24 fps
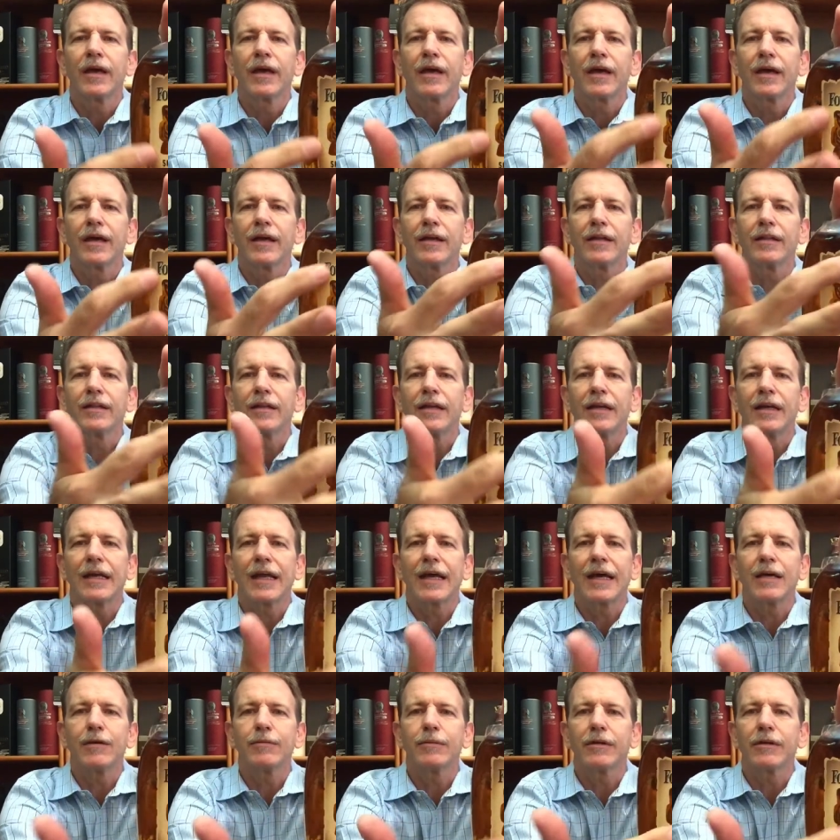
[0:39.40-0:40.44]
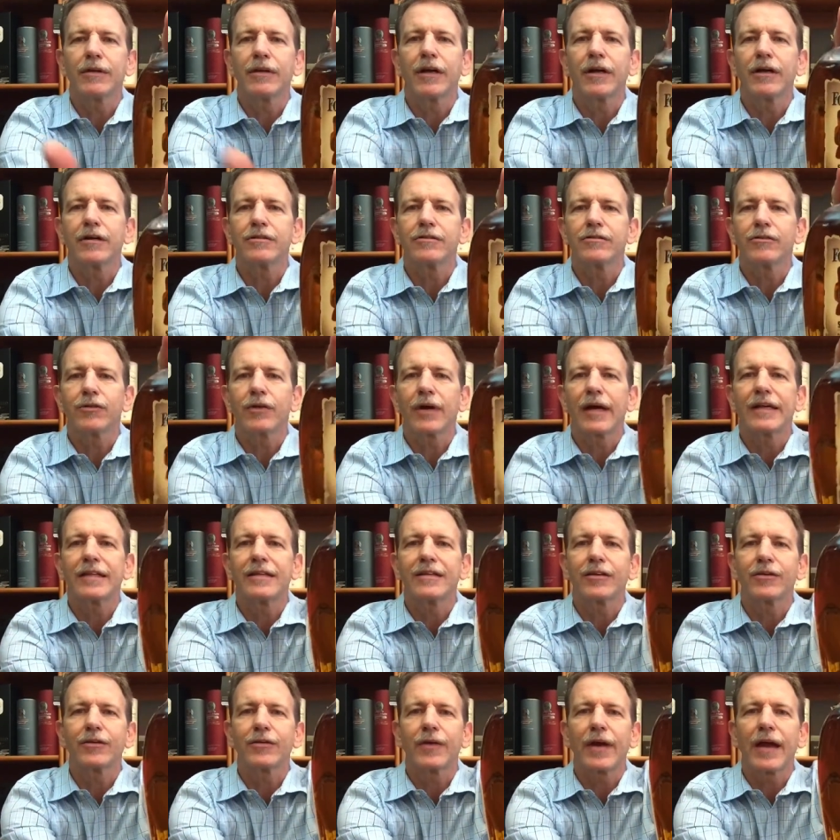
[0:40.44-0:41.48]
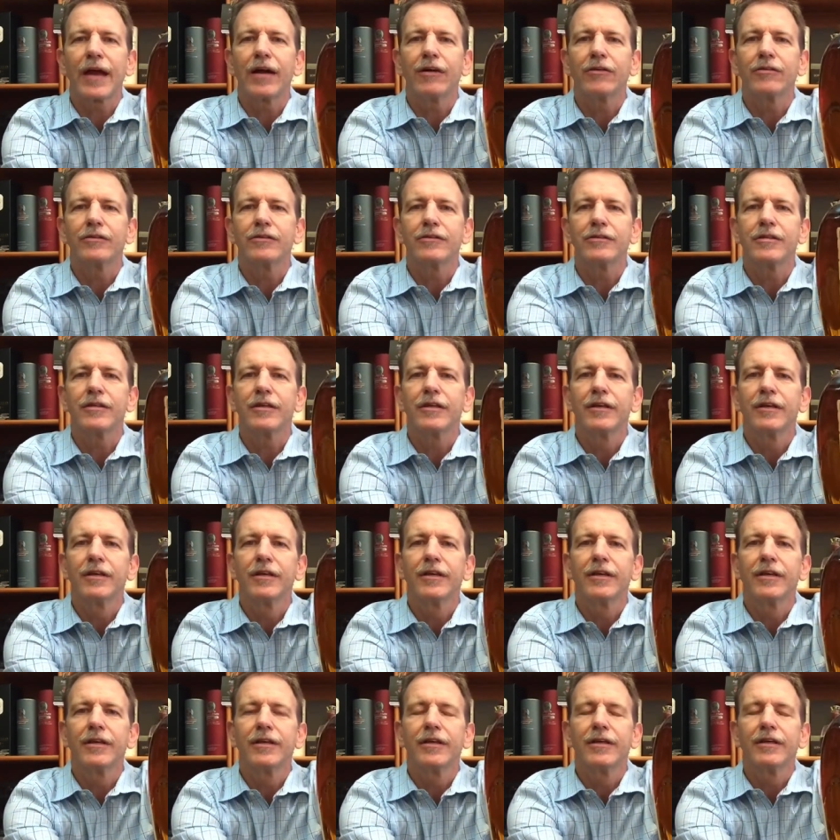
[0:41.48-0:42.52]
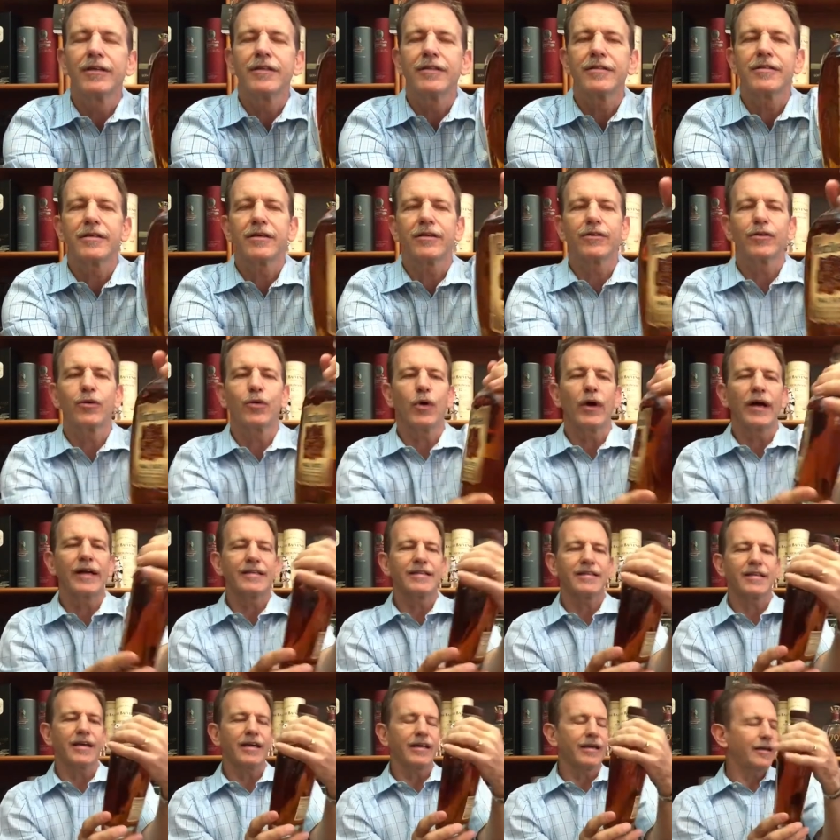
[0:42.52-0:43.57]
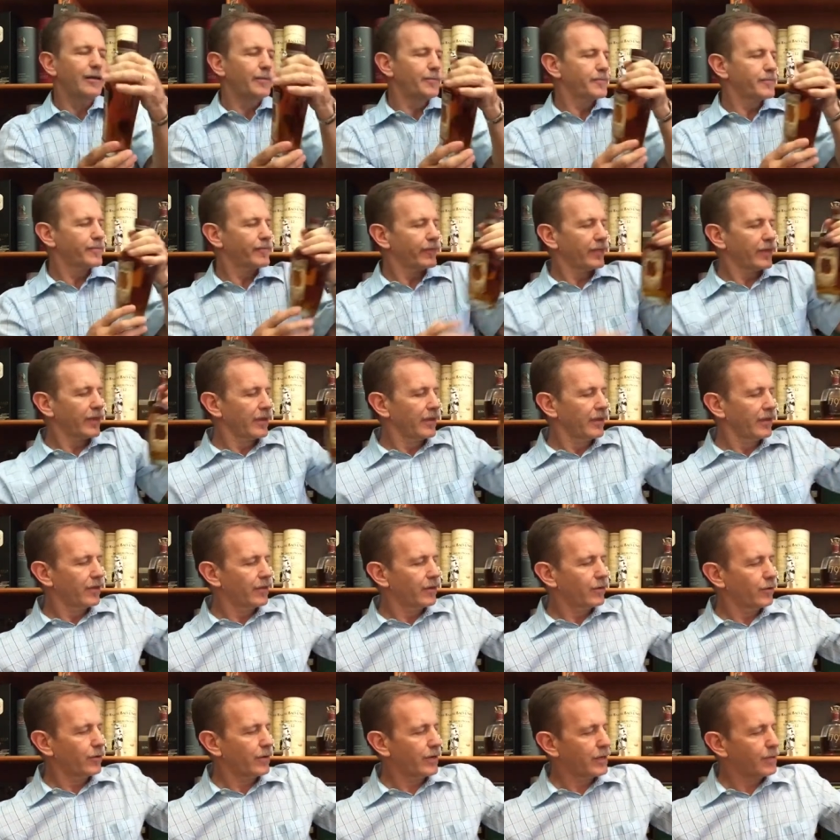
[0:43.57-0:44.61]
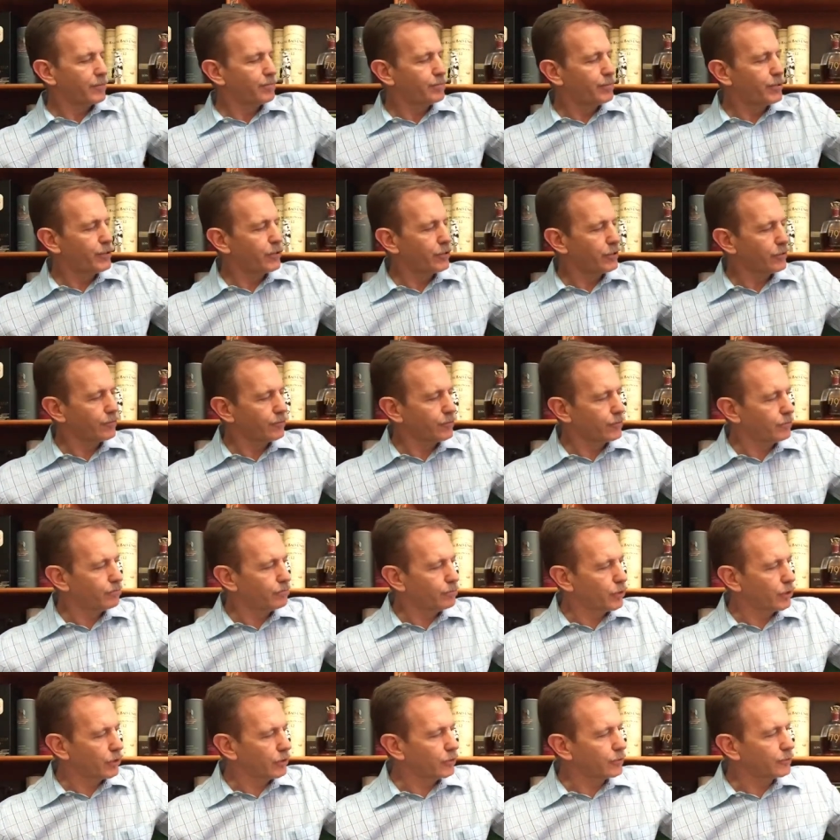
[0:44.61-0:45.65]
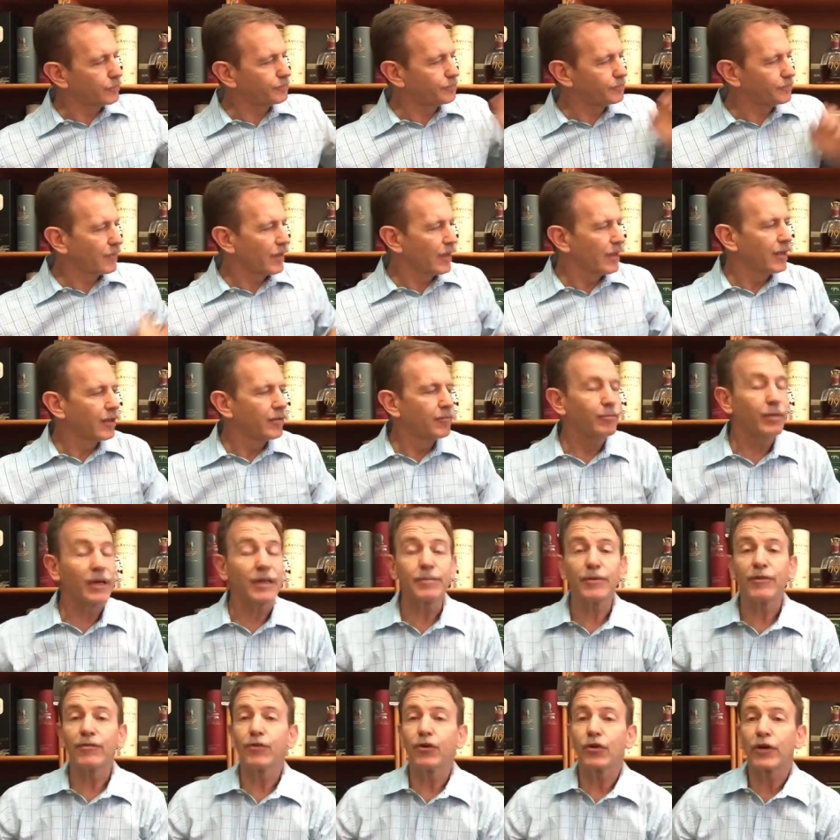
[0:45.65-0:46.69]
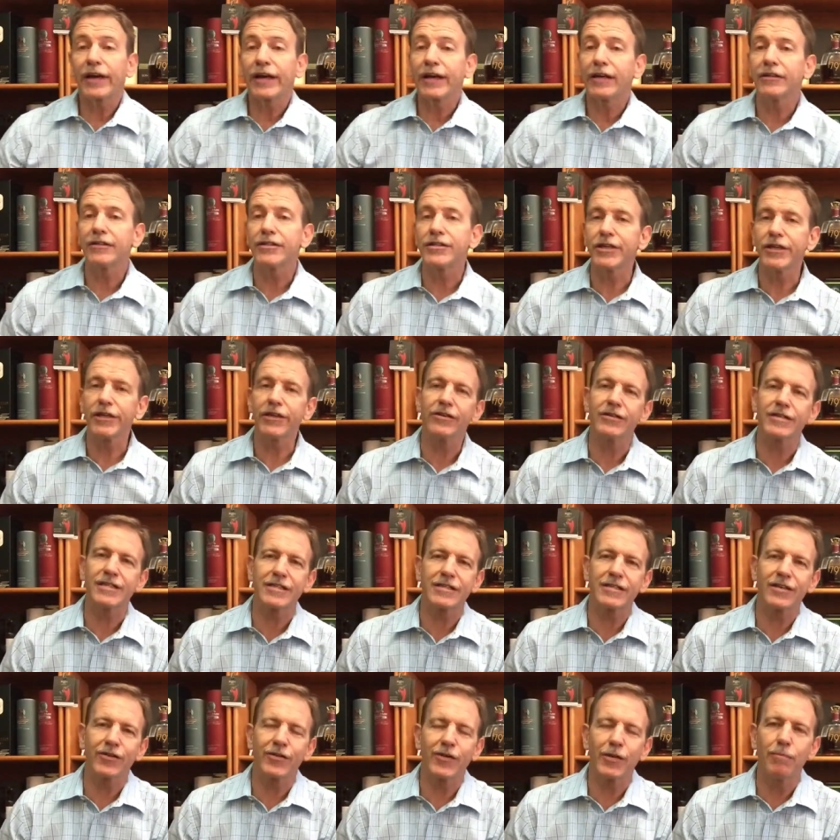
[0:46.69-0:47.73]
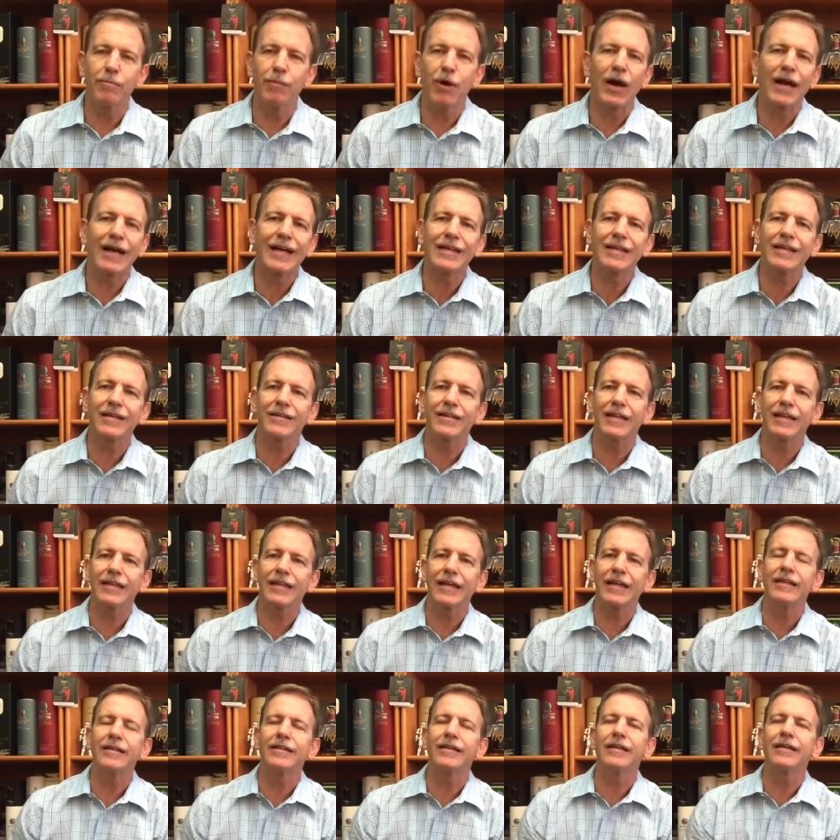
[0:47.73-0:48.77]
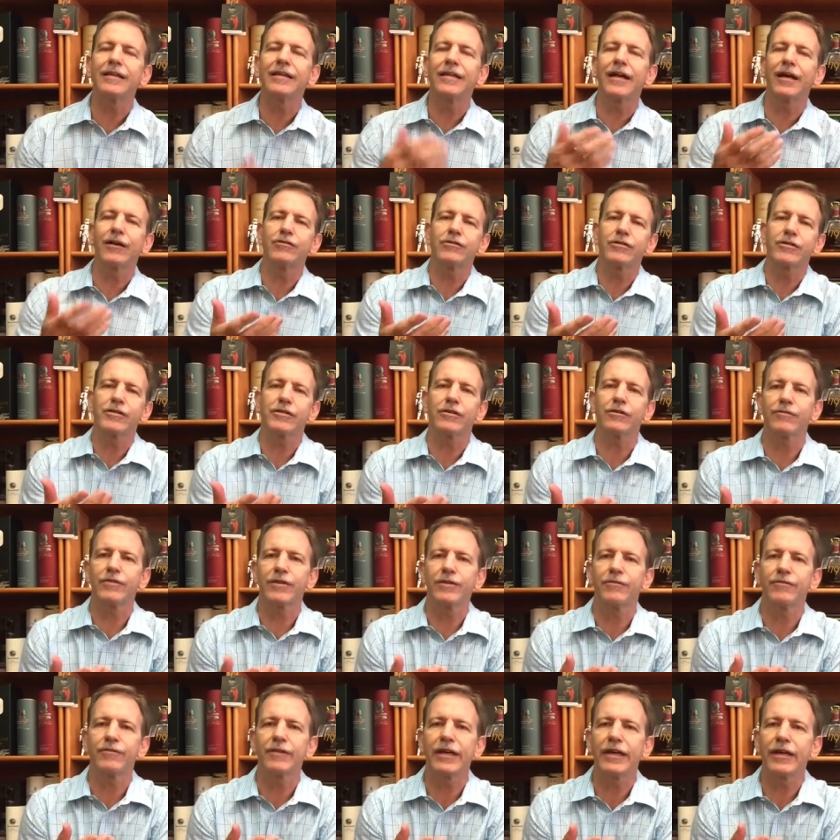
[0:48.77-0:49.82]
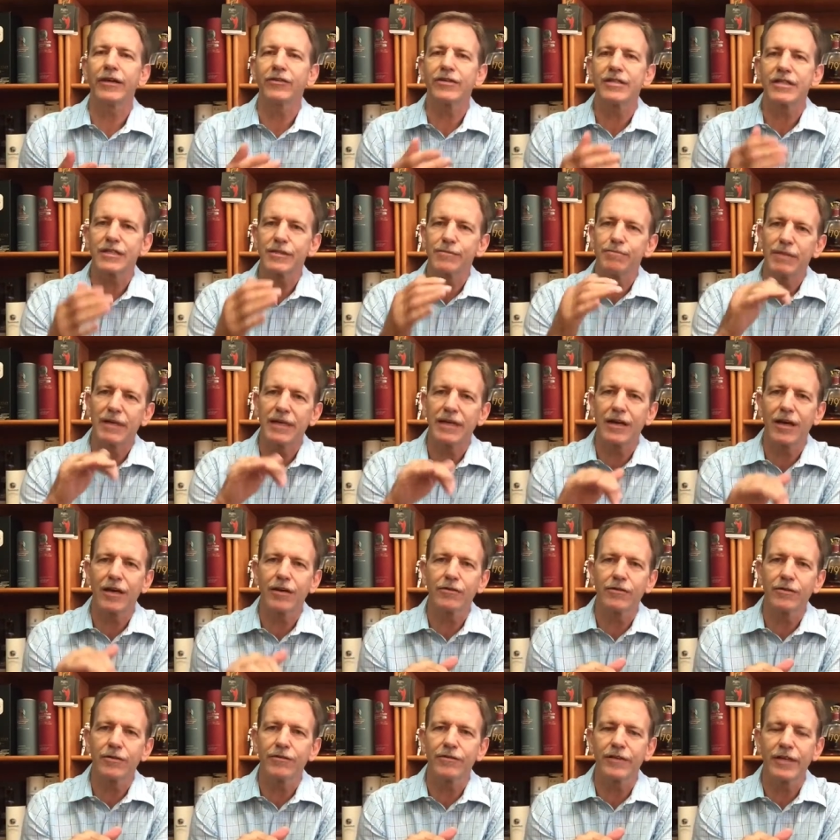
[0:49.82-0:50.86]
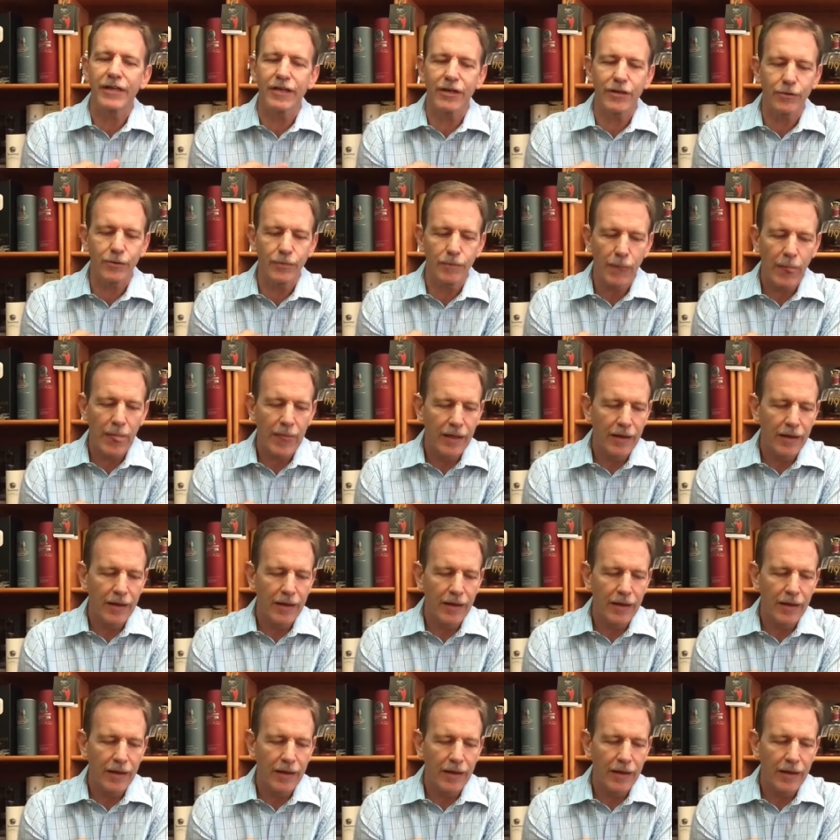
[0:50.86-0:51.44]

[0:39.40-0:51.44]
and the label goes right around. So quite a, quite a beautiful bottle. But before I continue, just a reminder that in the notes of the video, just below the video,